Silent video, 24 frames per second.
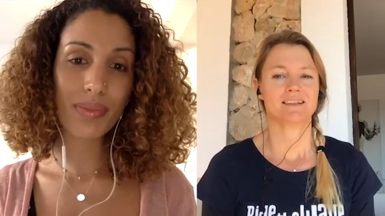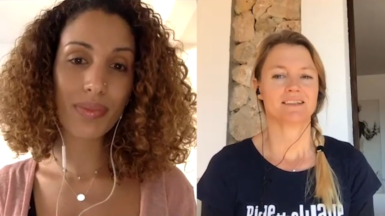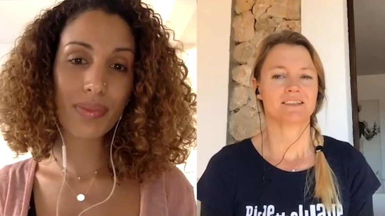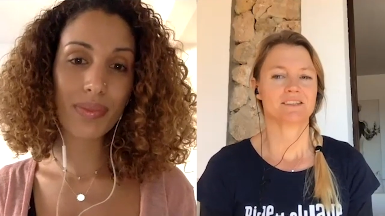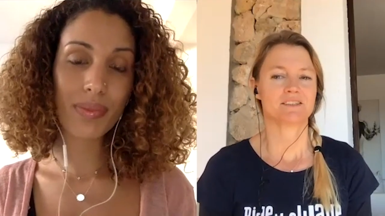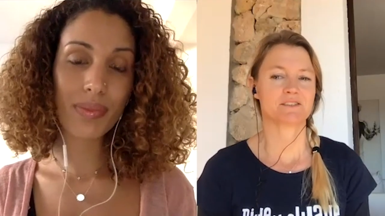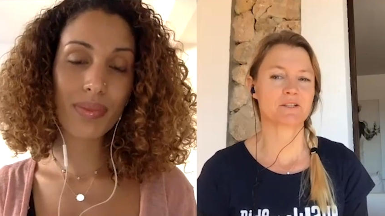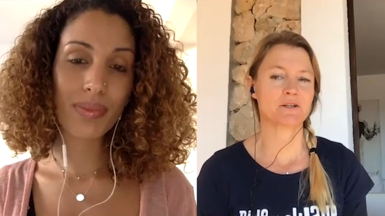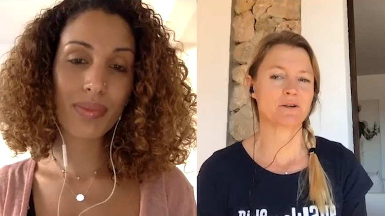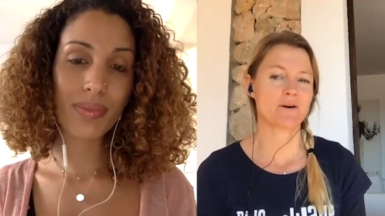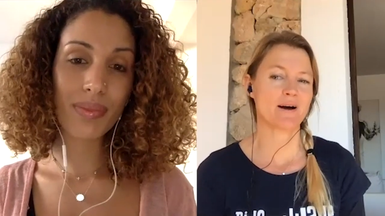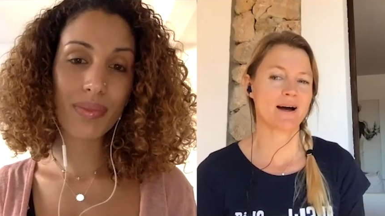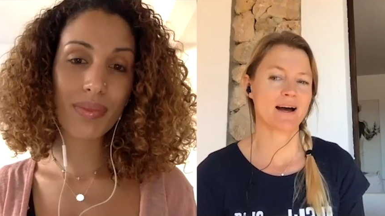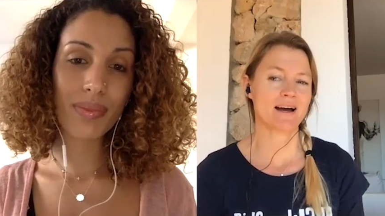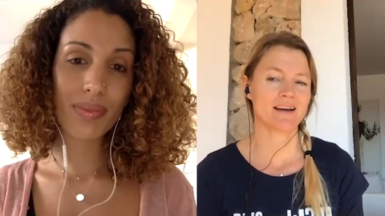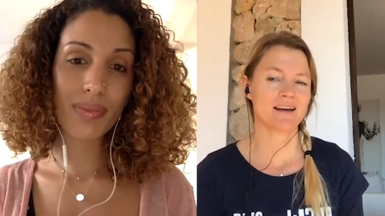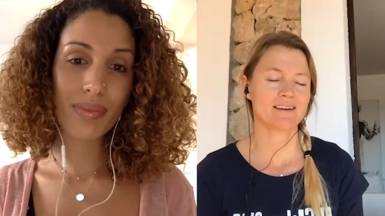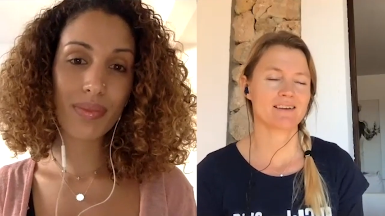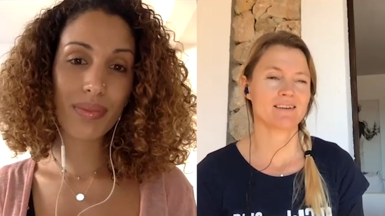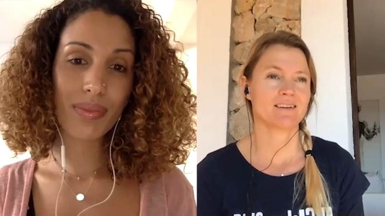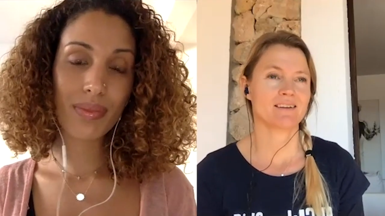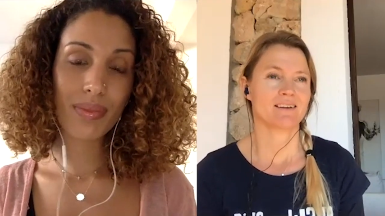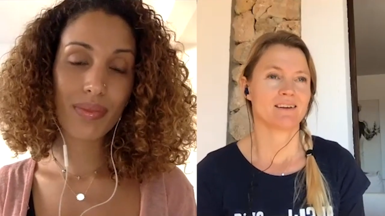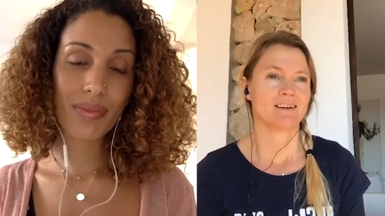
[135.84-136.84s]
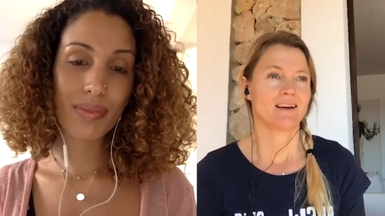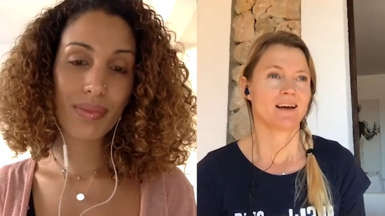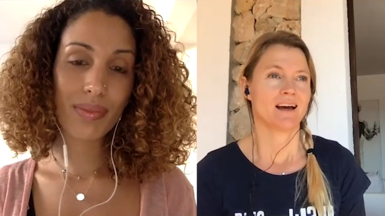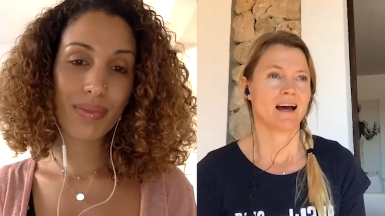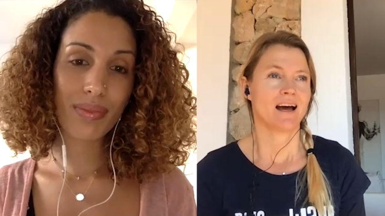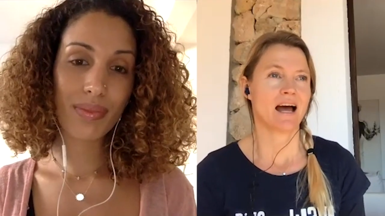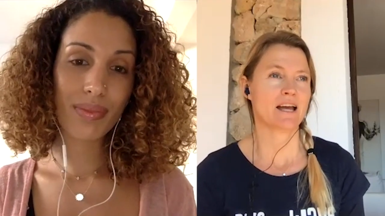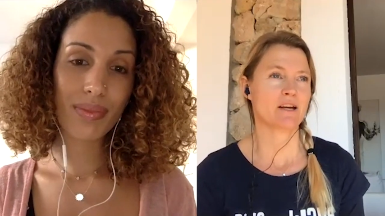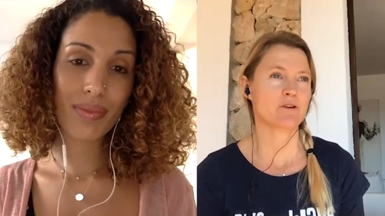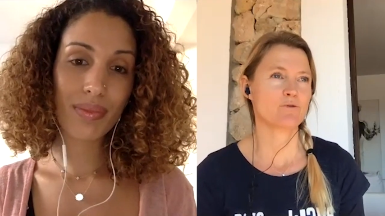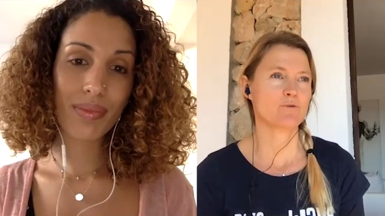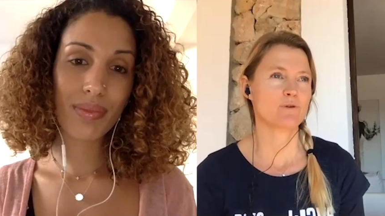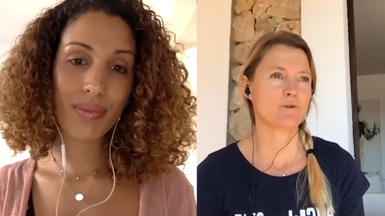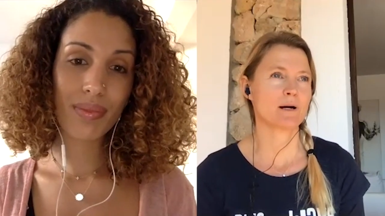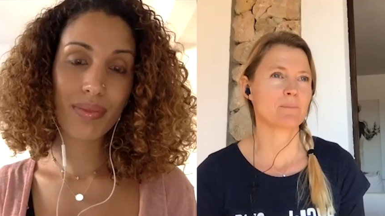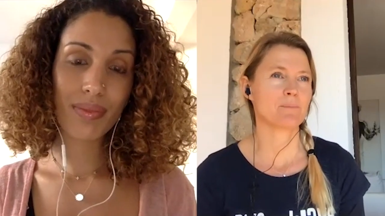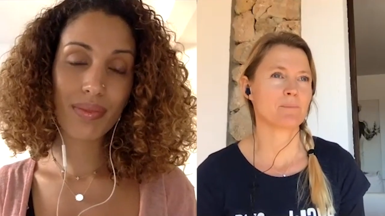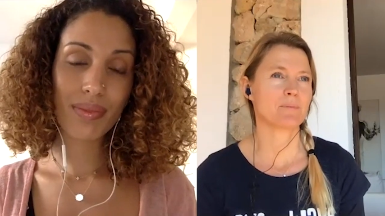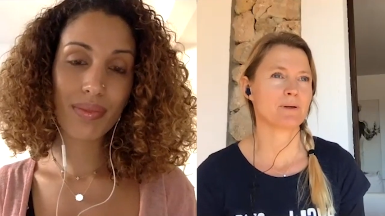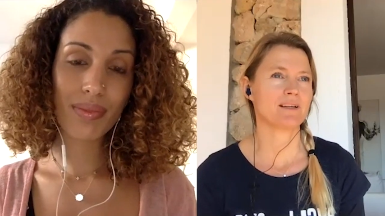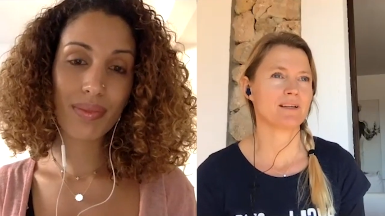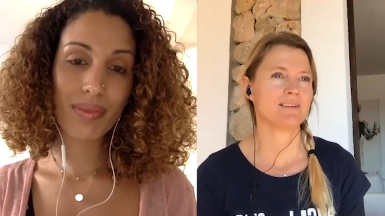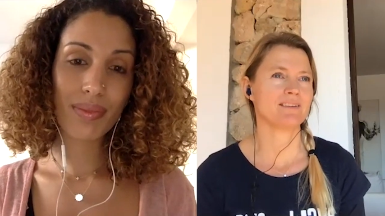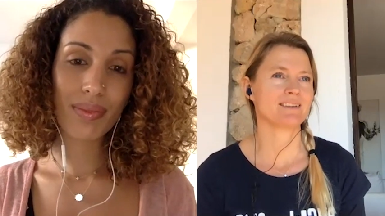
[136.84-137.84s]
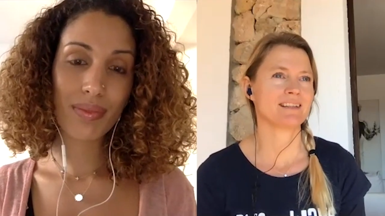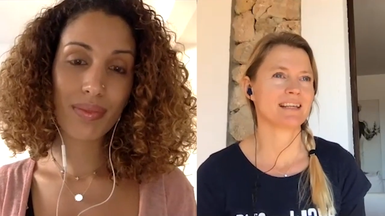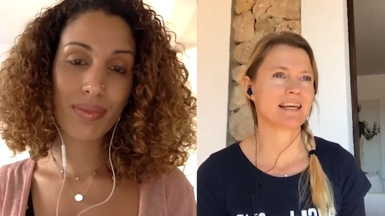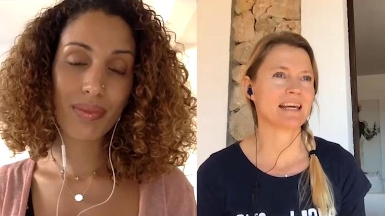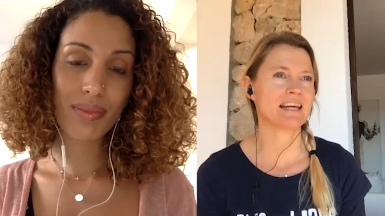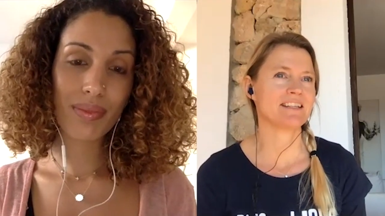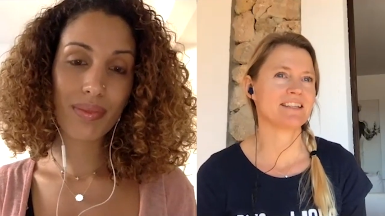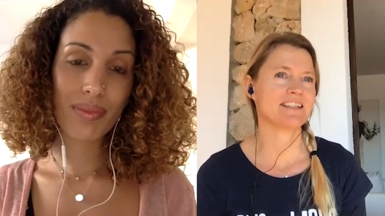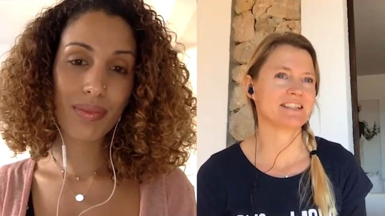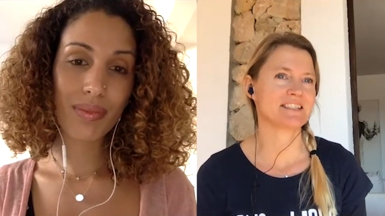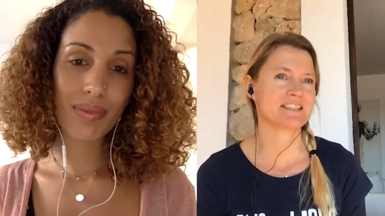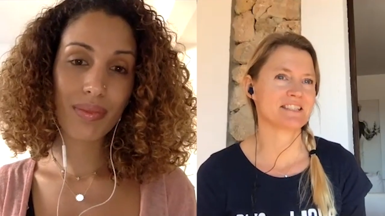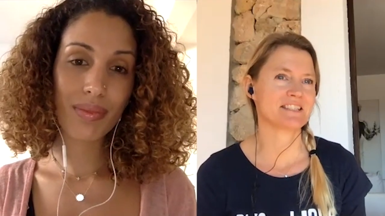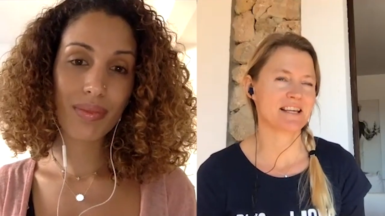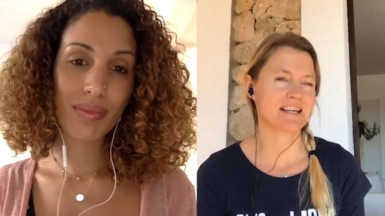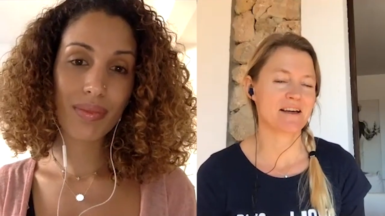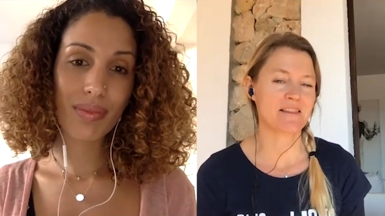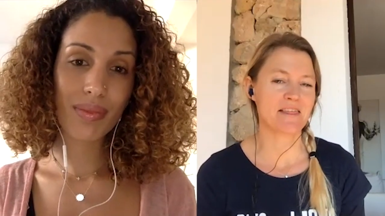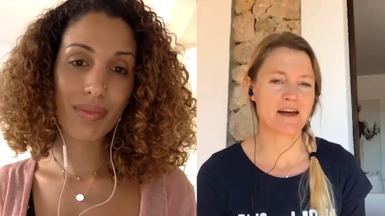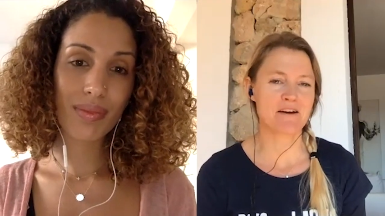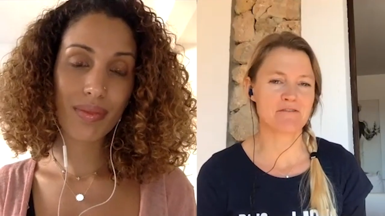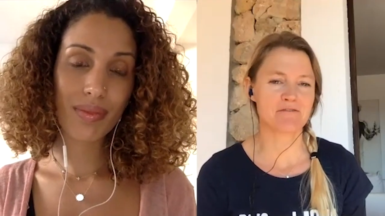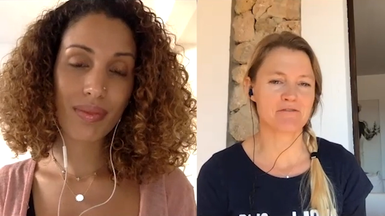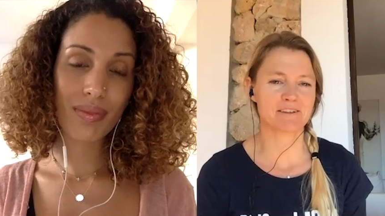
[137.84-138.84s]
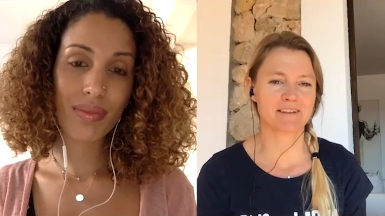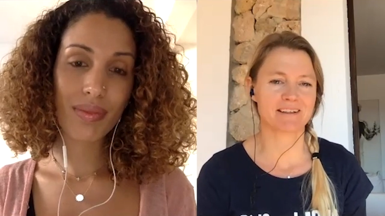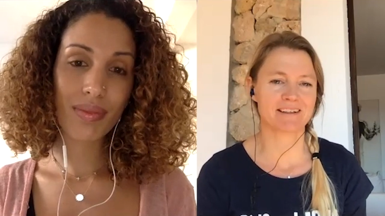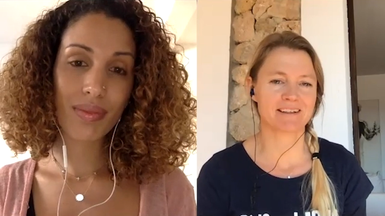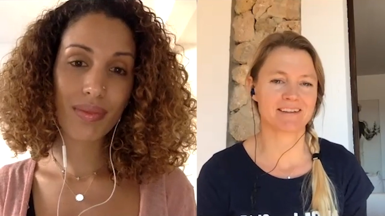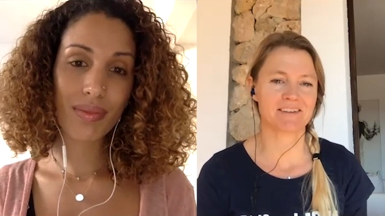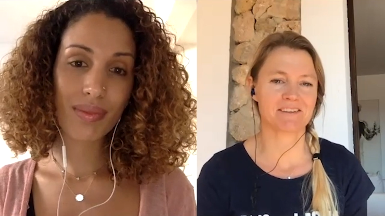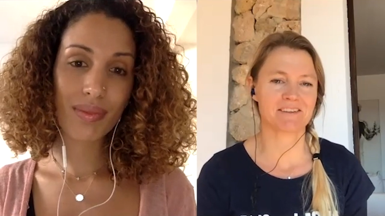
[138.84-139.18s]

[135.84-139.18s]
Speaker 1: So, I I grew up in Kenya and South Africa